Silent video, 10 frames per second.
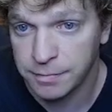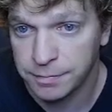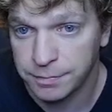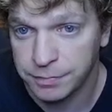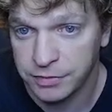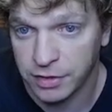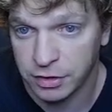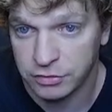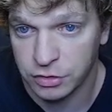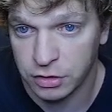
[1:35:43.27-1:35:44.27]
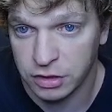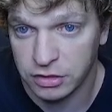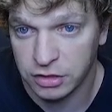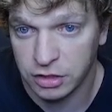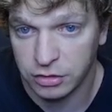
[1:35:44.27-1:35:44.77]
if I could have drawn
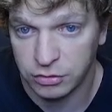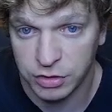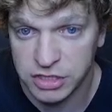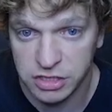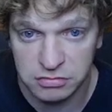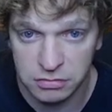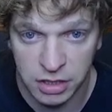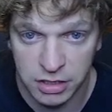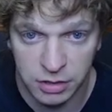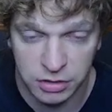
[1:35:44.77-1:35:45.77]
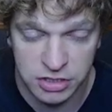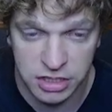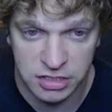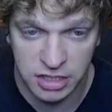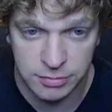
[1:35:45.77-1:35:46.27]
the Regent, right, that would have changed the
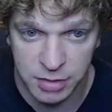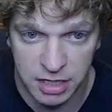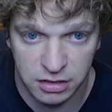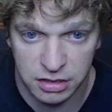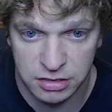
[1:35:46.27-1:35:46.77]
game dramatically.